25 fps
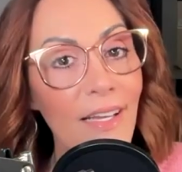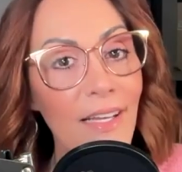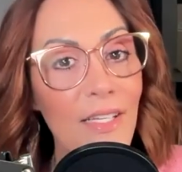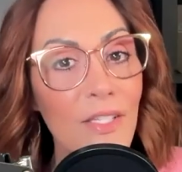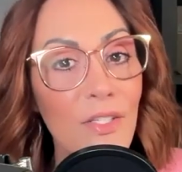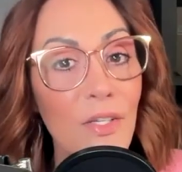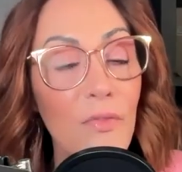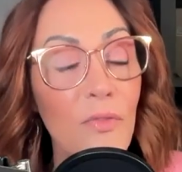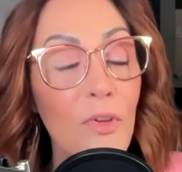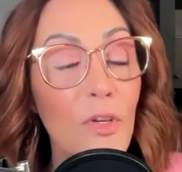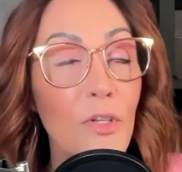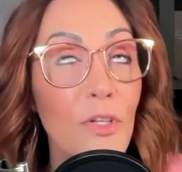
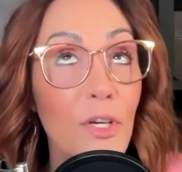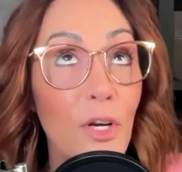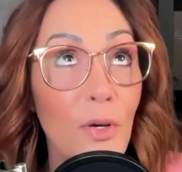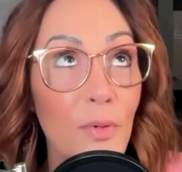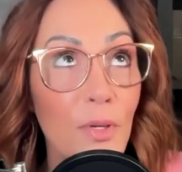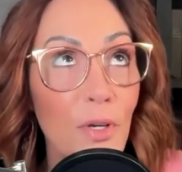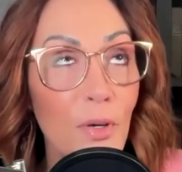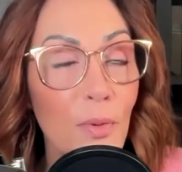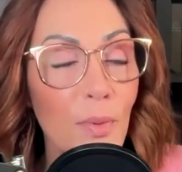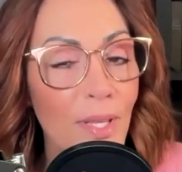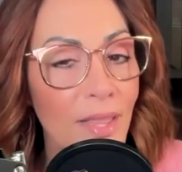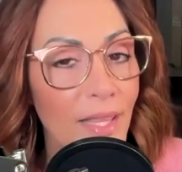So if you
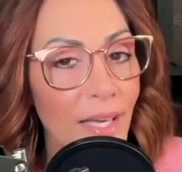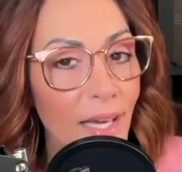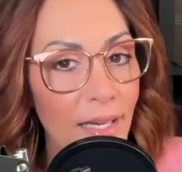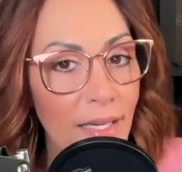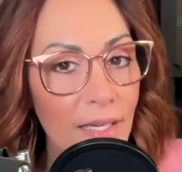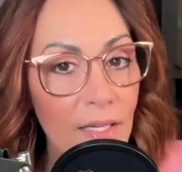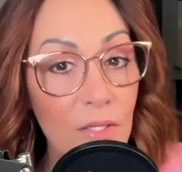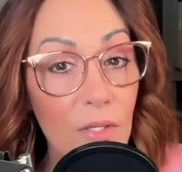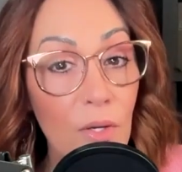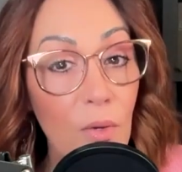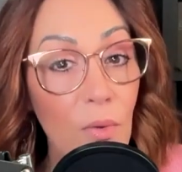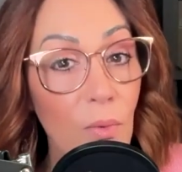don't know what that
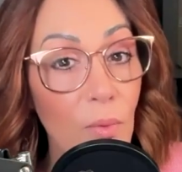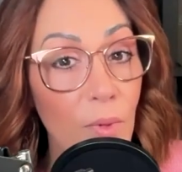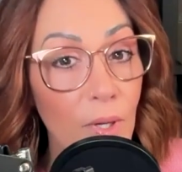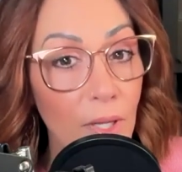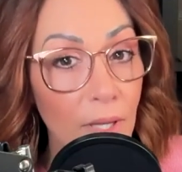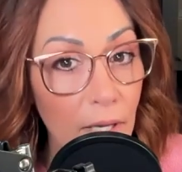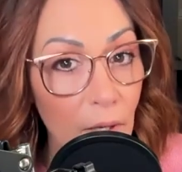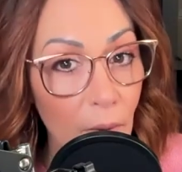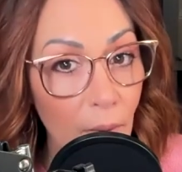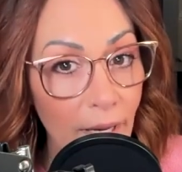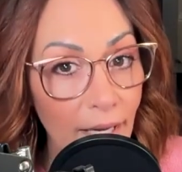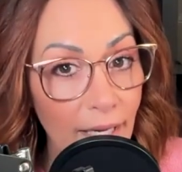is,
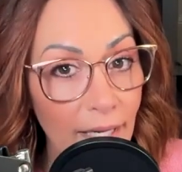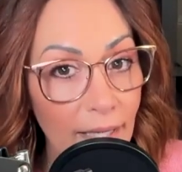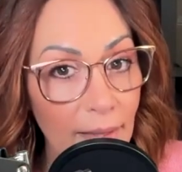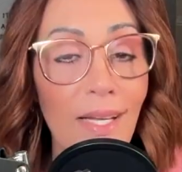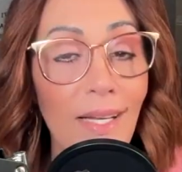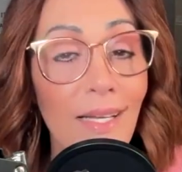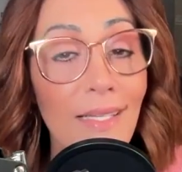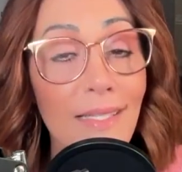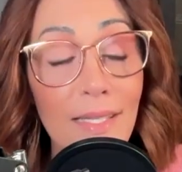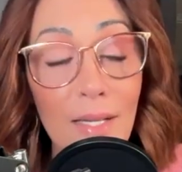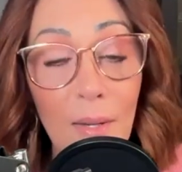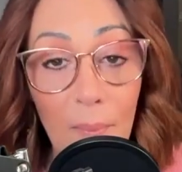really quick,
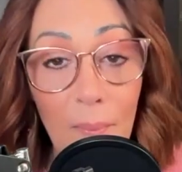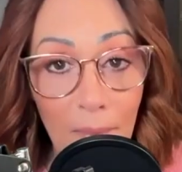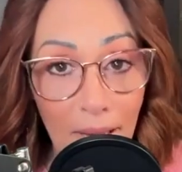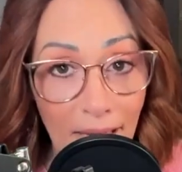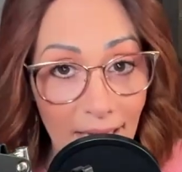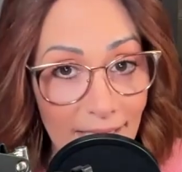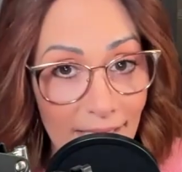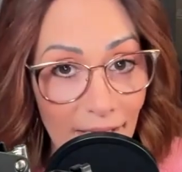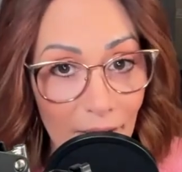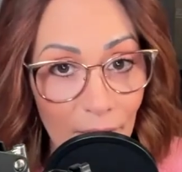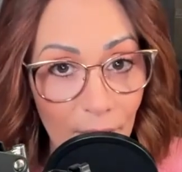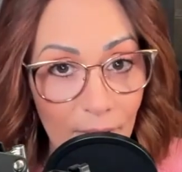it's an
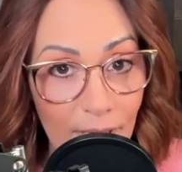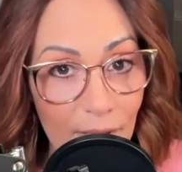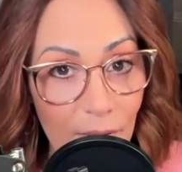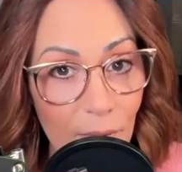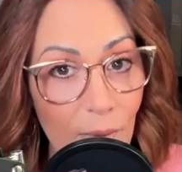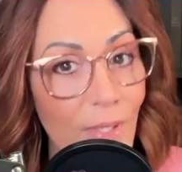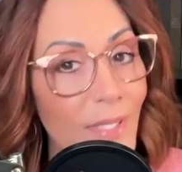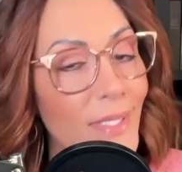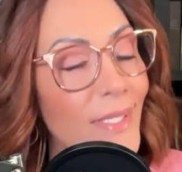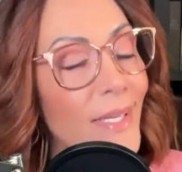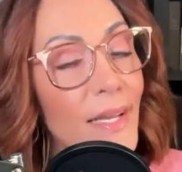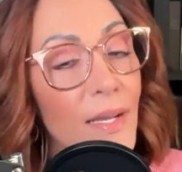amazing
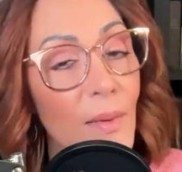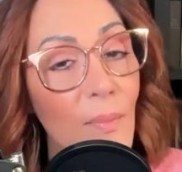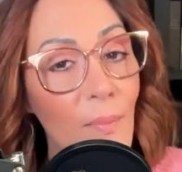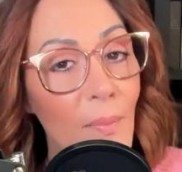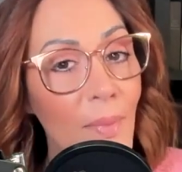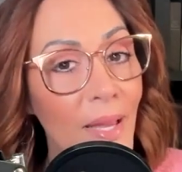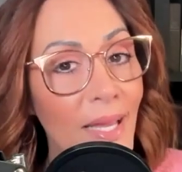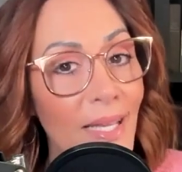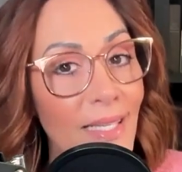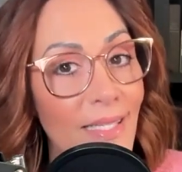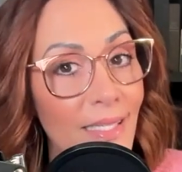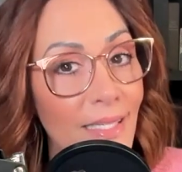resource, an
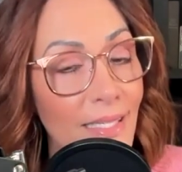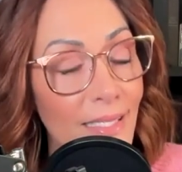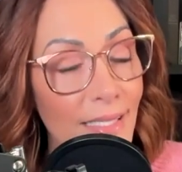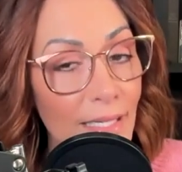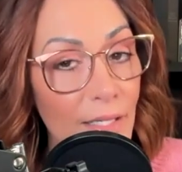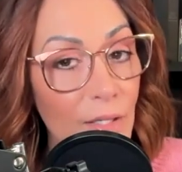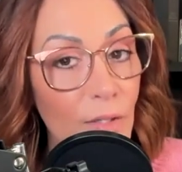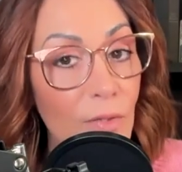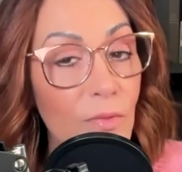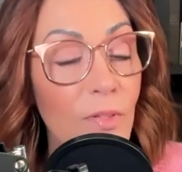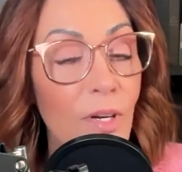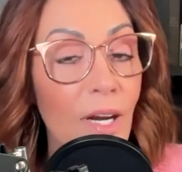amazing
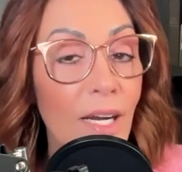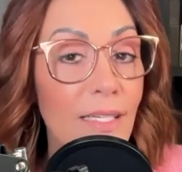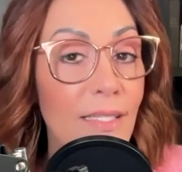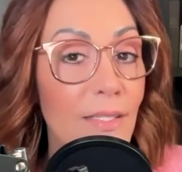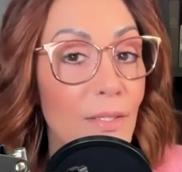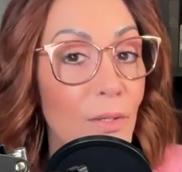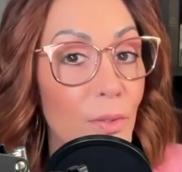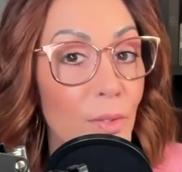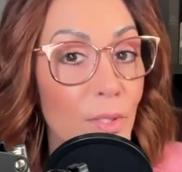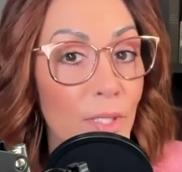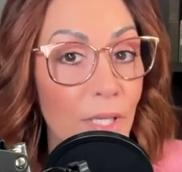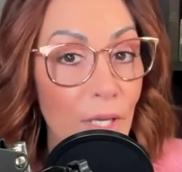deal for high
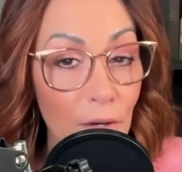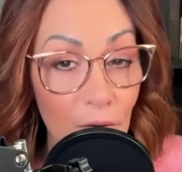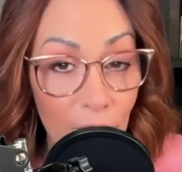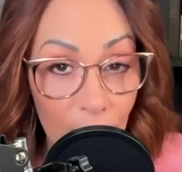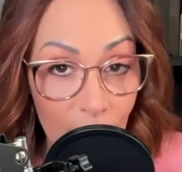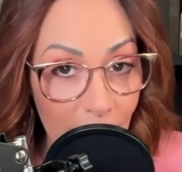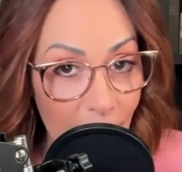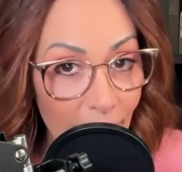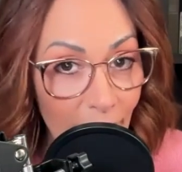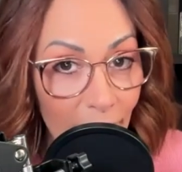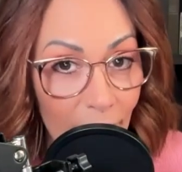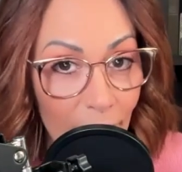school senior
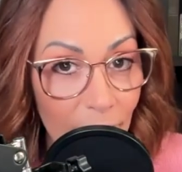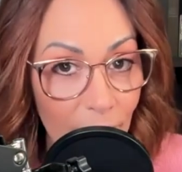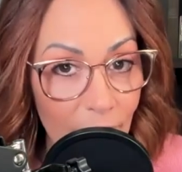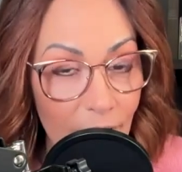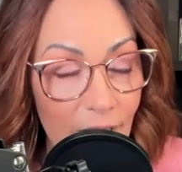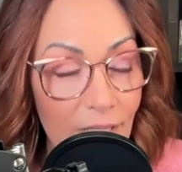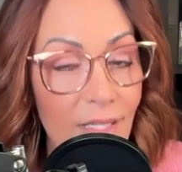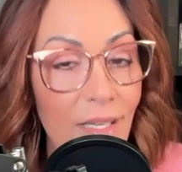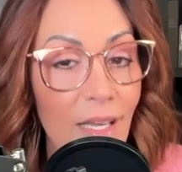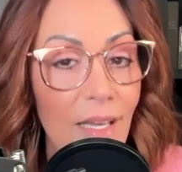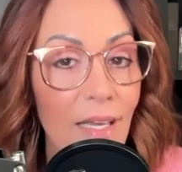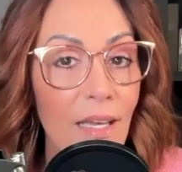
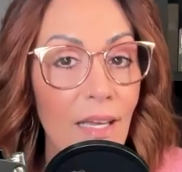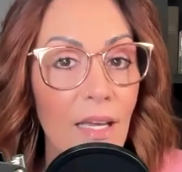photographers.